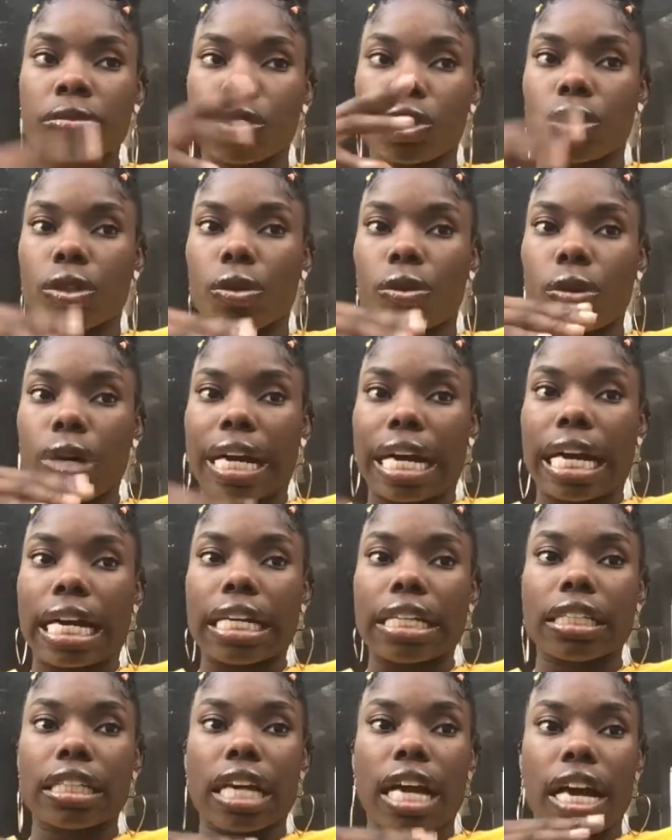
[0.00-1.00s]
so
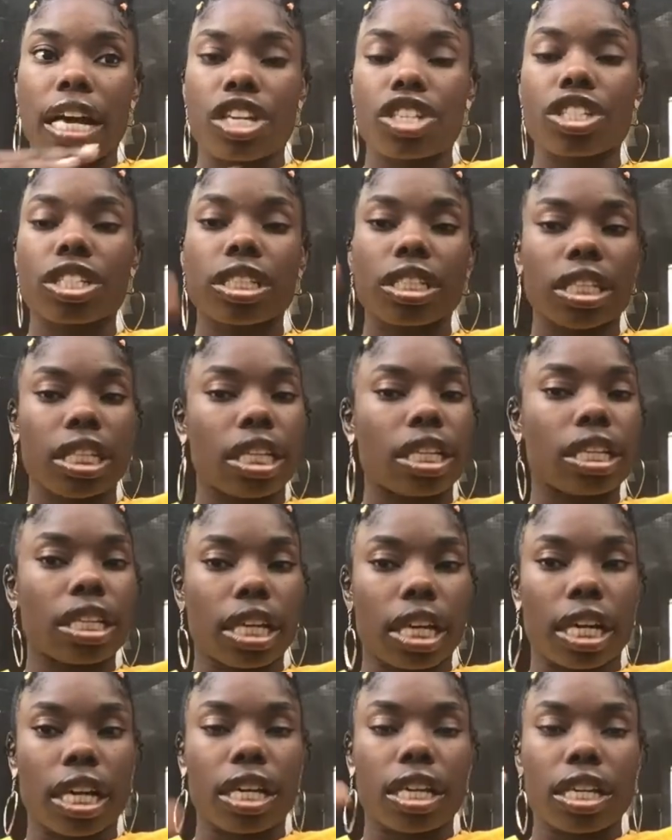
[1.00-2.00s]
I actually didn't
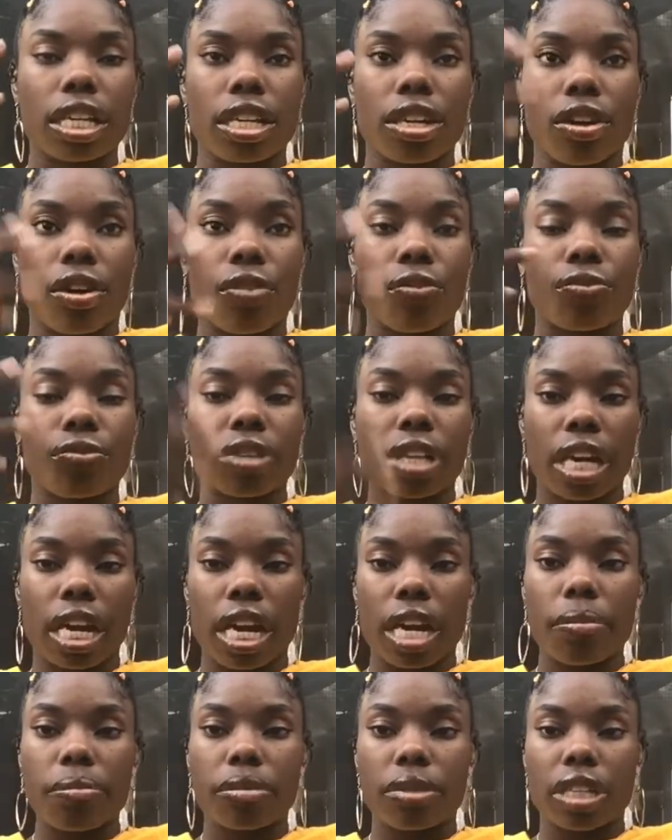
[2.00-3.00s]
get enough
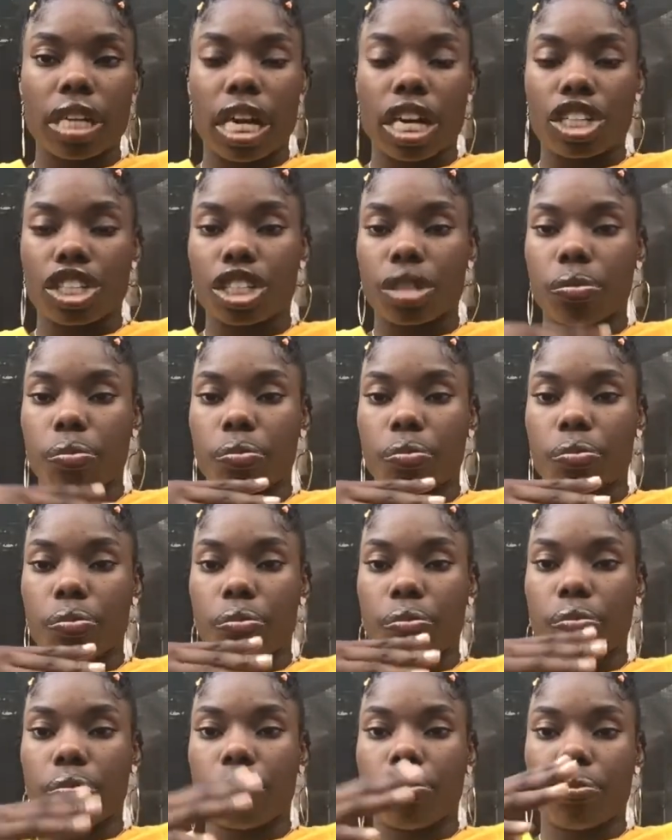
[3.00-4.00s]
time to actually
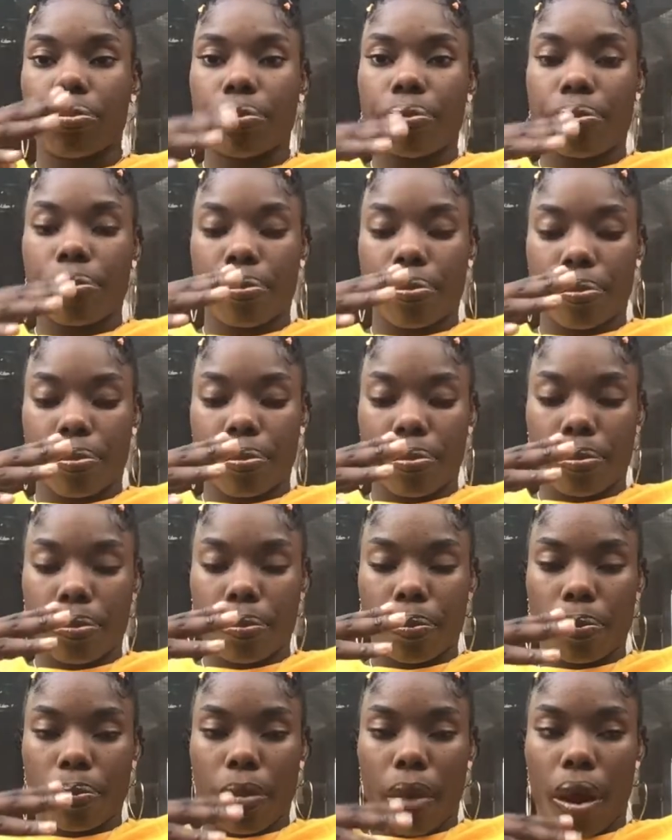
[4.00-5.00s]

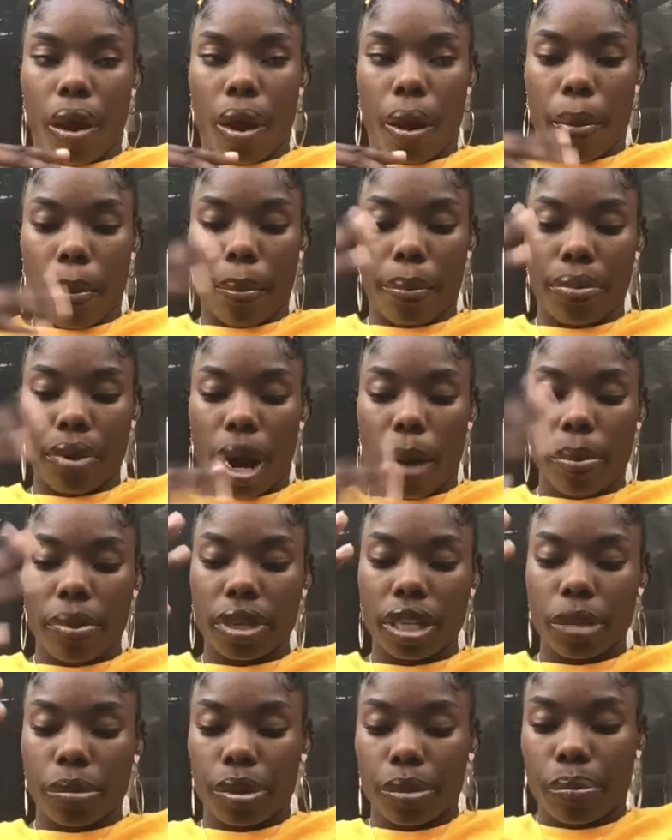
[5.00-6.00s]
um,
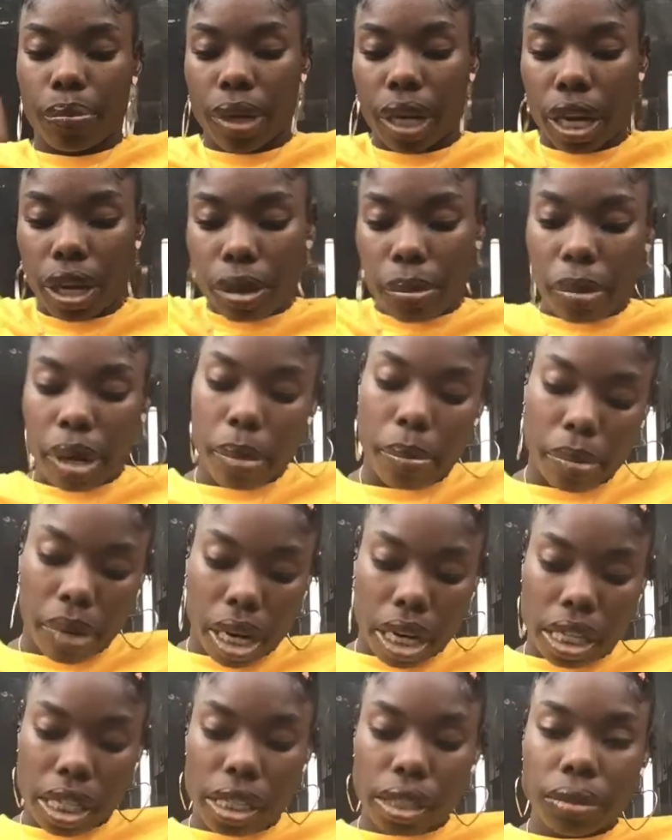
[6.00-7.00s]
properly prepare my
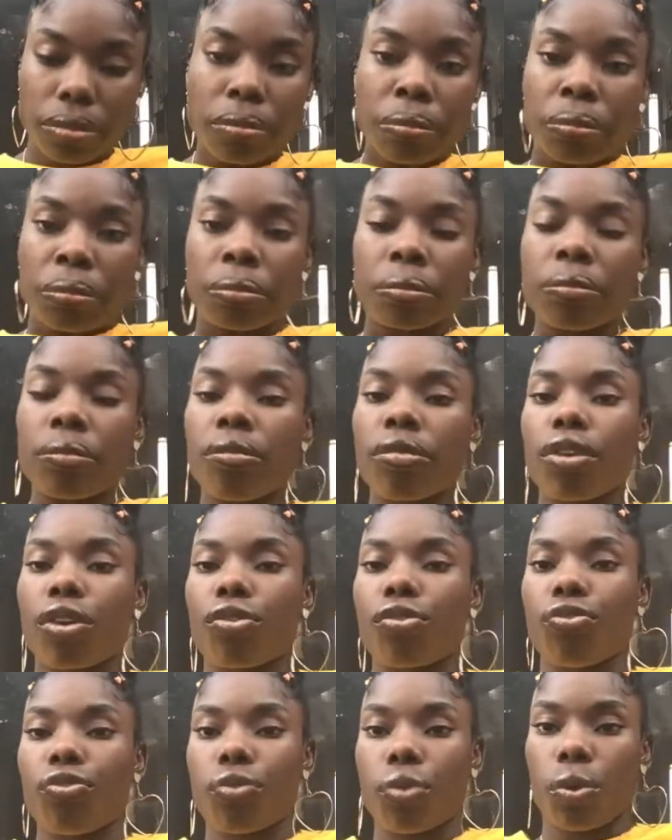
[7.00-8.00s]
body
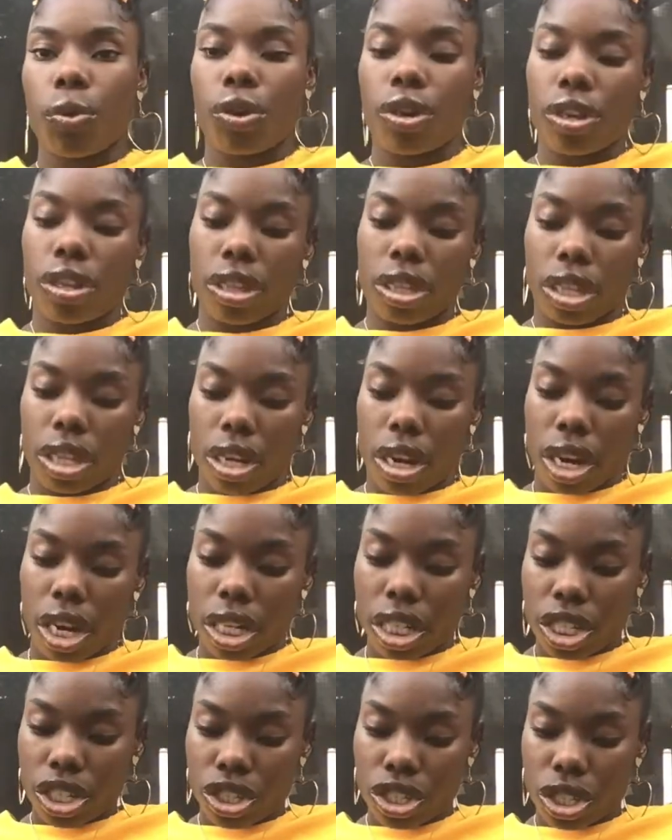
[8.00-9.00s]
for the
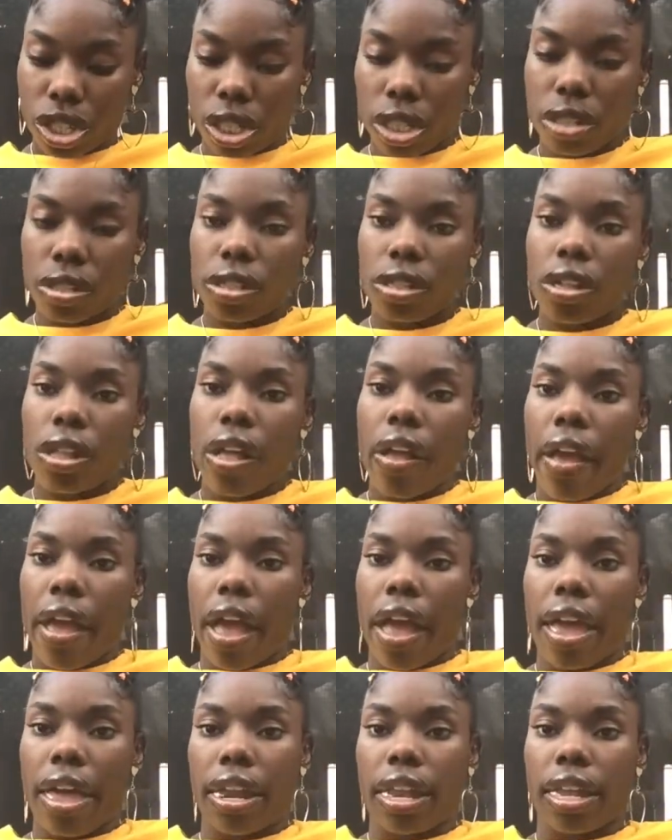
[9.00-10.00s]
audition
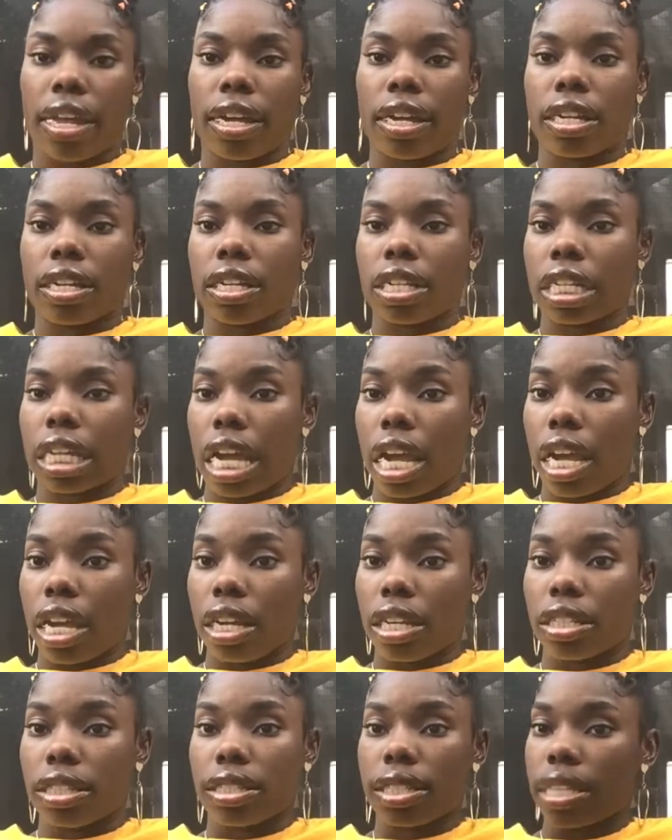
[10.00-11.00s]
and like
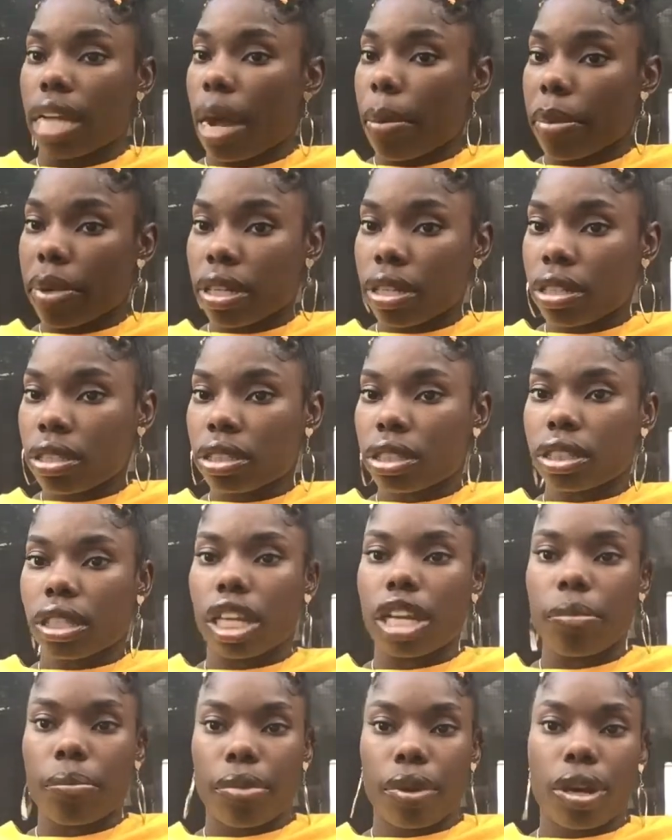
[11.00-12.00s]
gain stamina to
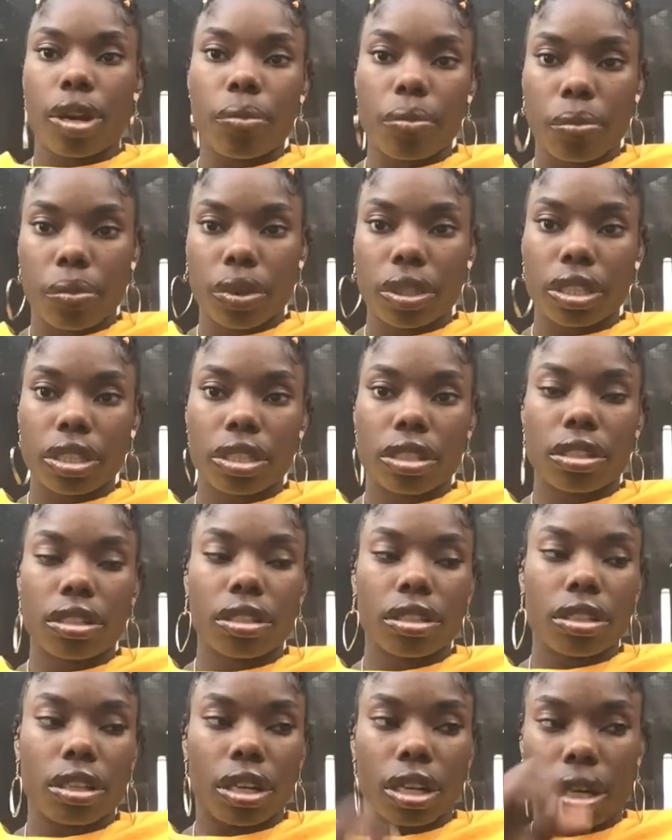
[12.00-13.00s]
keep up with
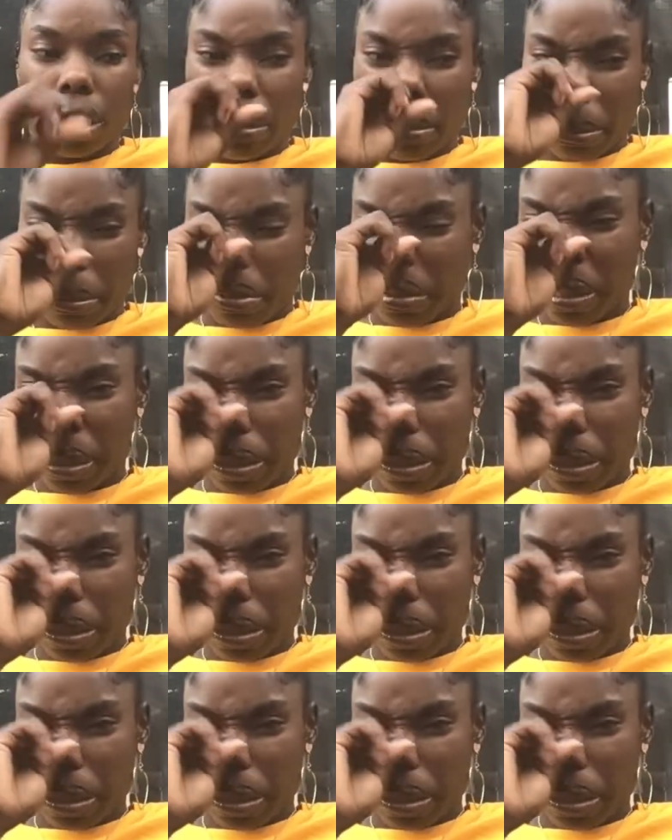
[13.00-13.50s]
um,